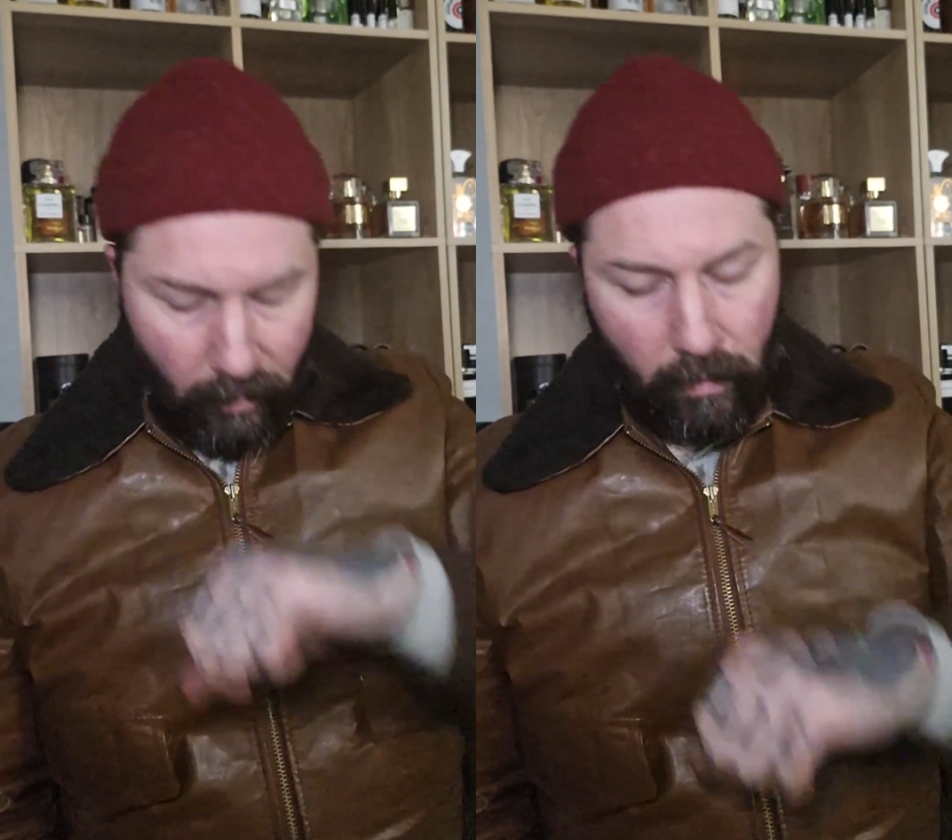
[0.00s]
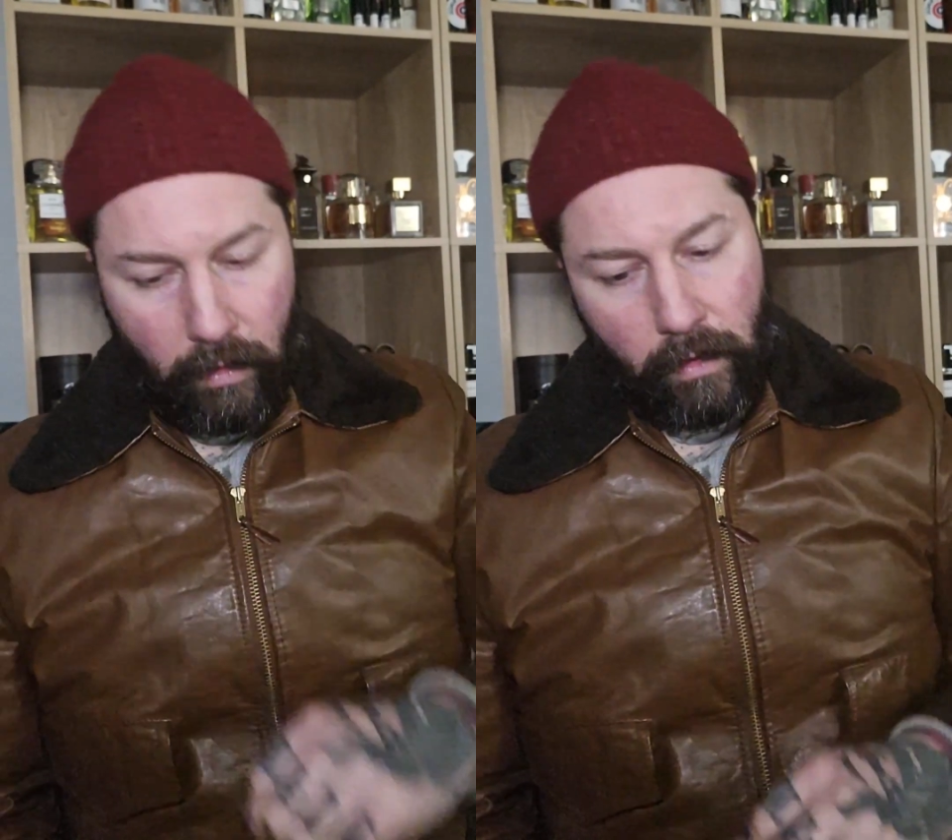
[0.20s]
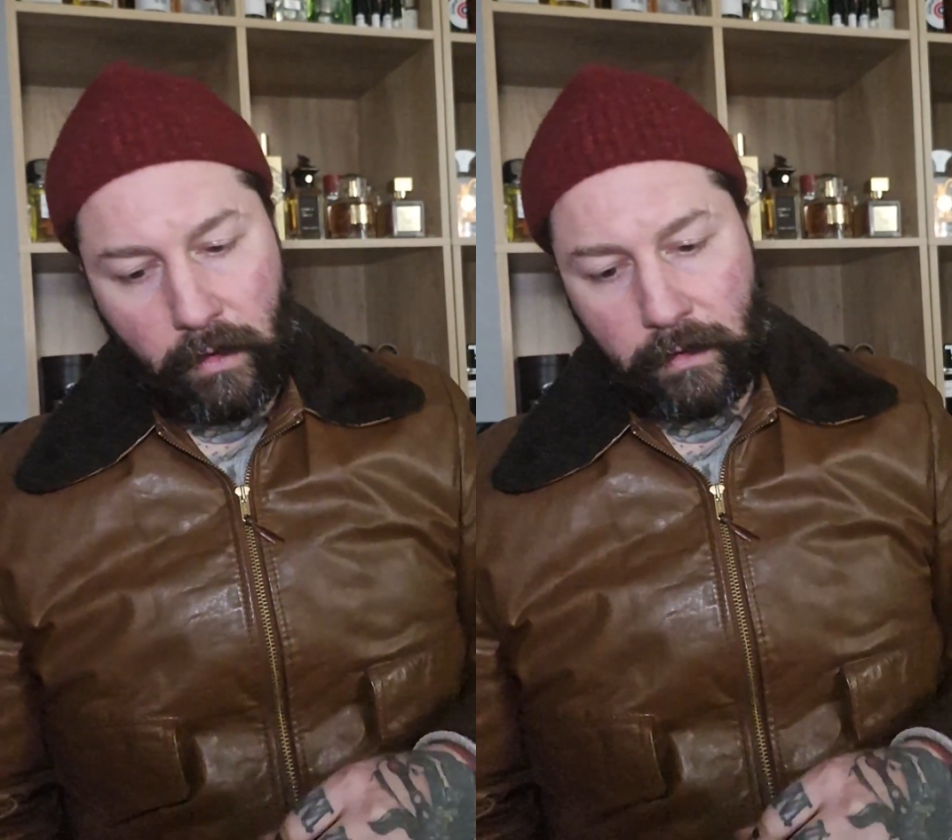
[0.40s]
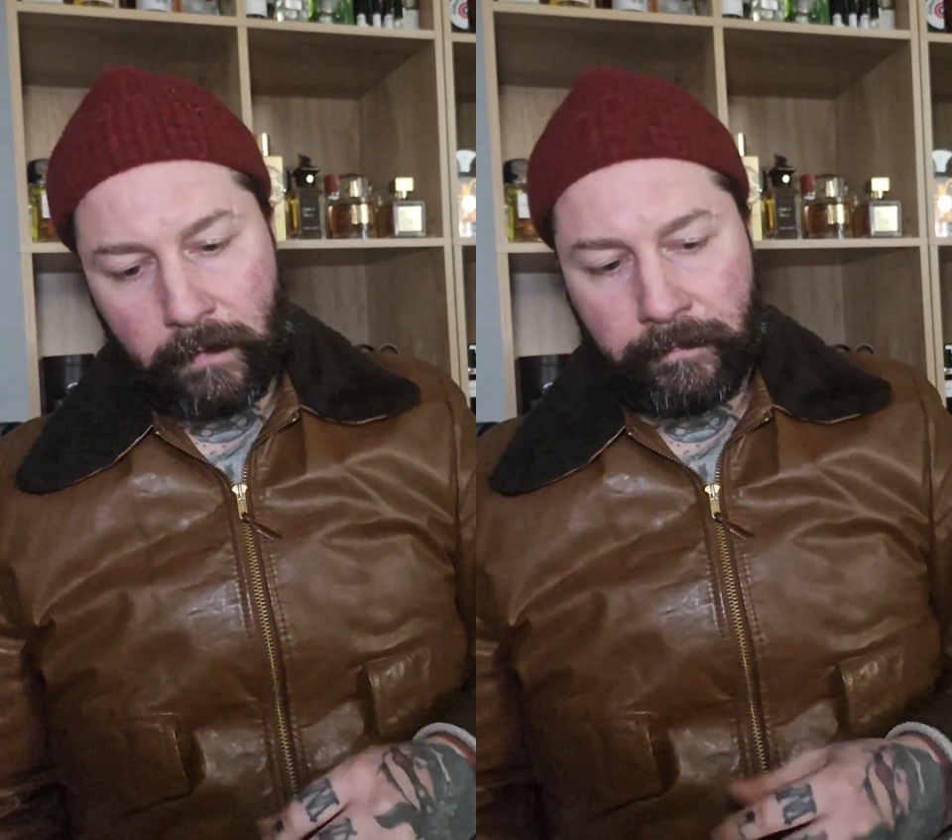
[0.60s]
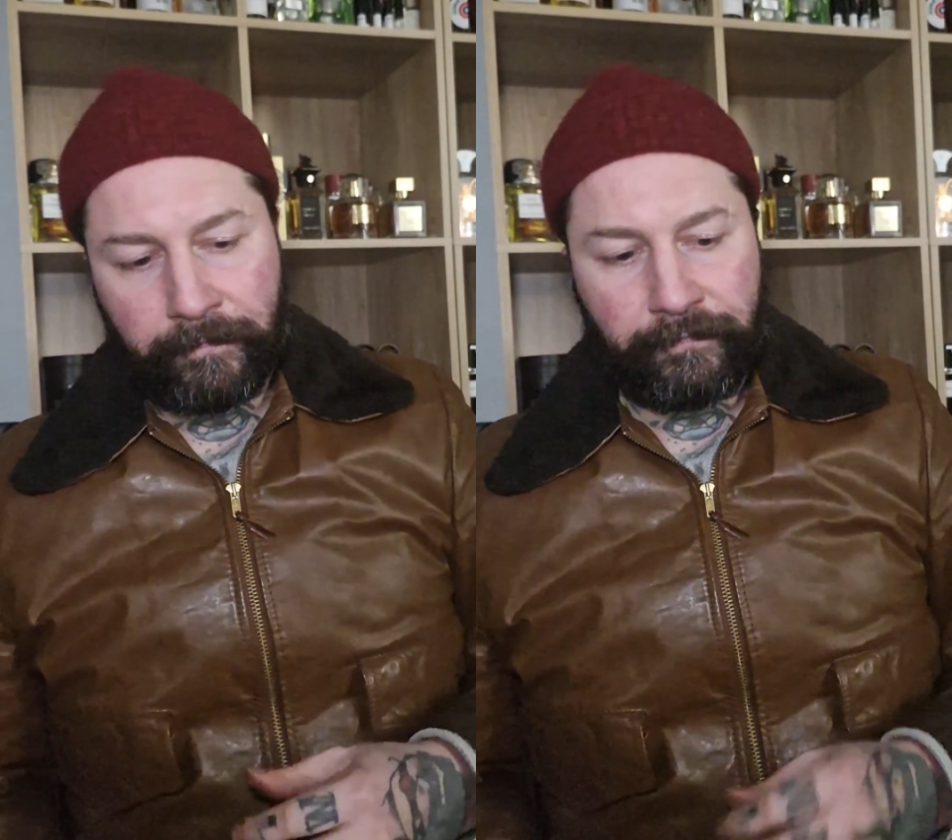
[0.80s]
Oh,
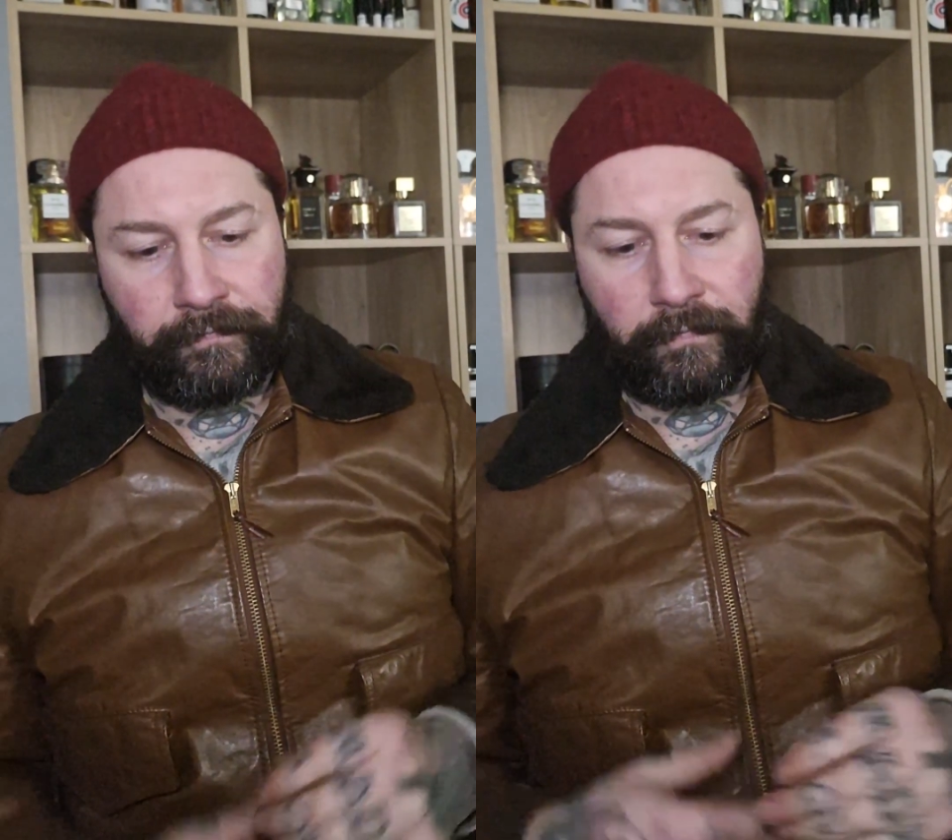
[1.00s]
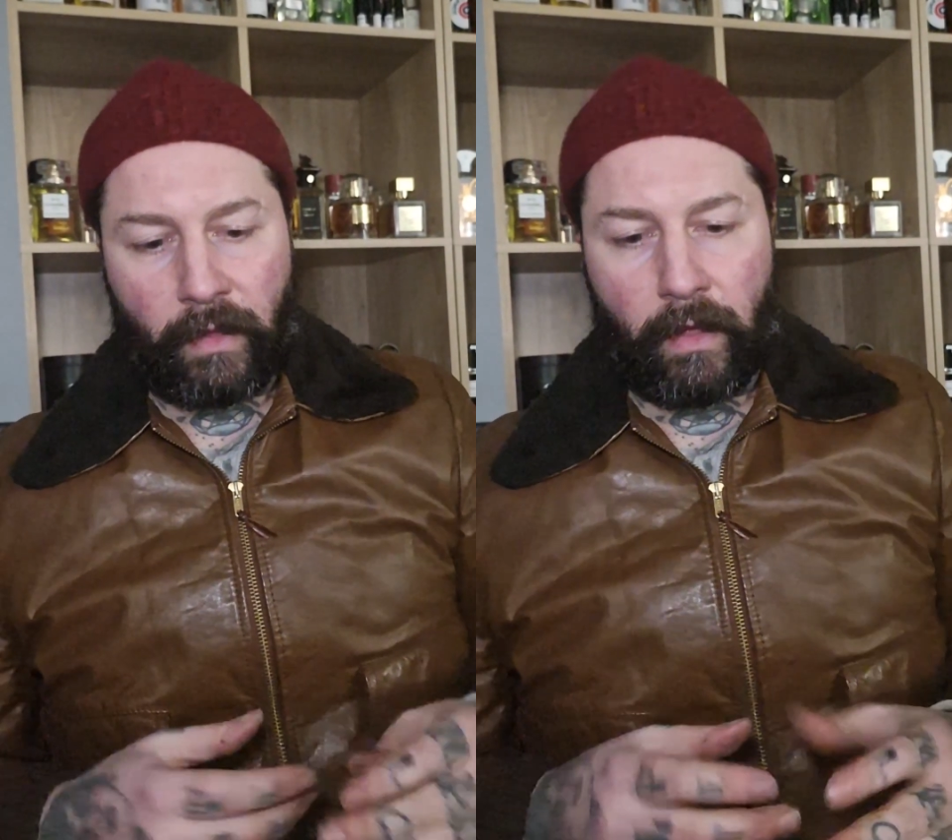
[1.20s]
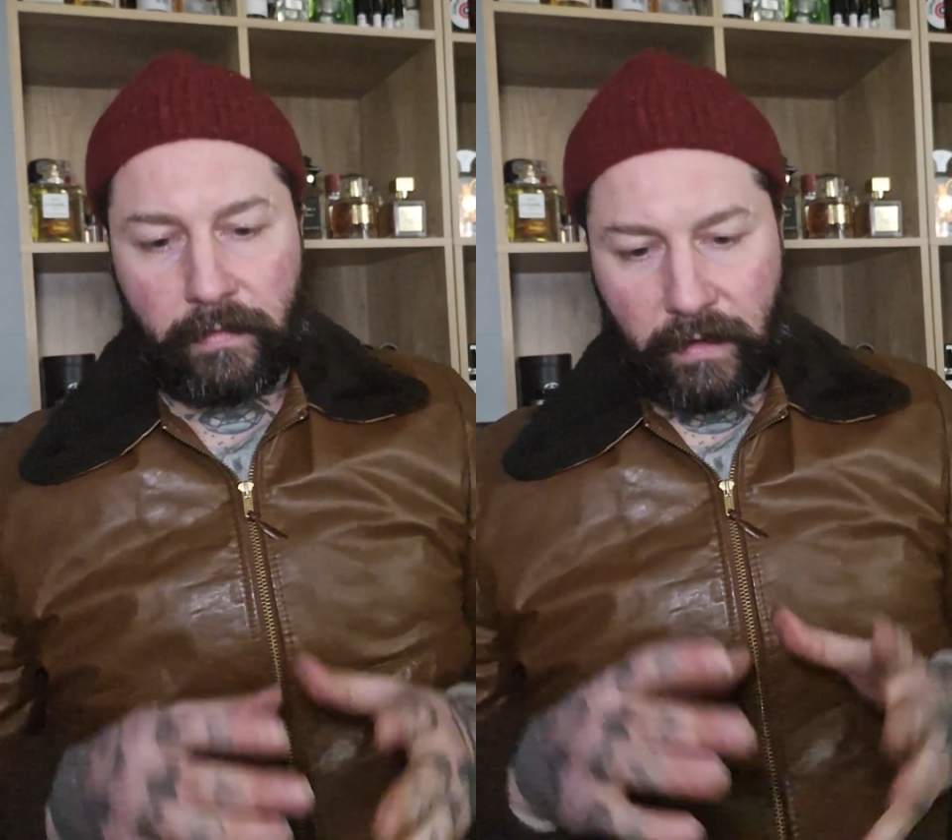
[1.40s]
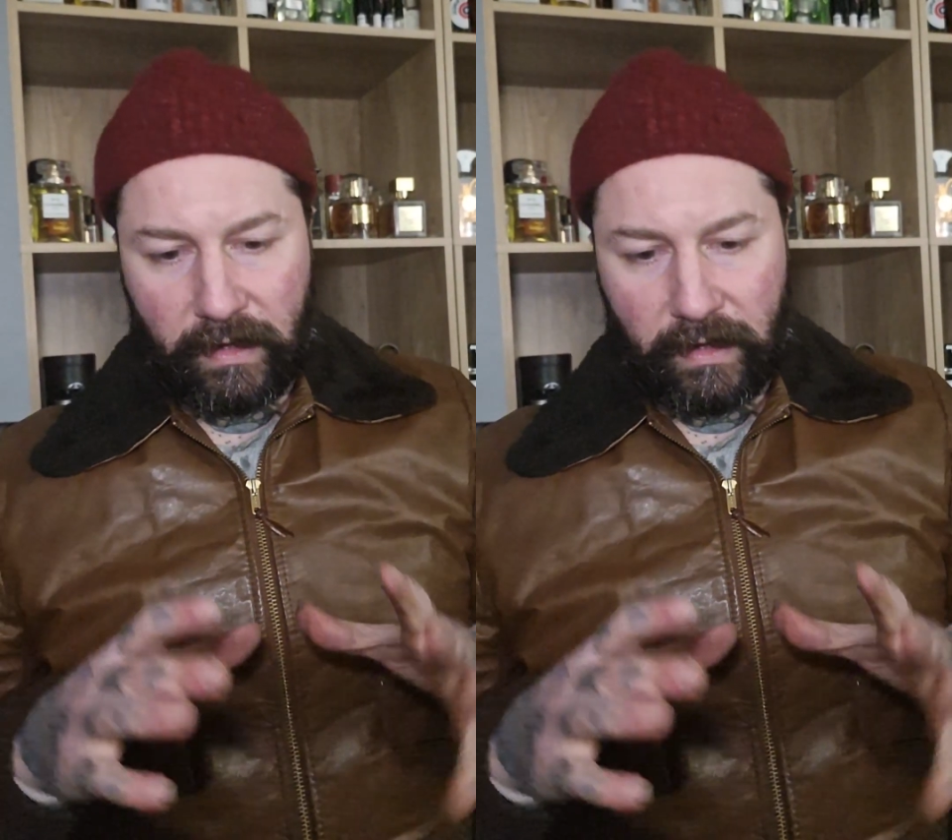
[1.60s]
the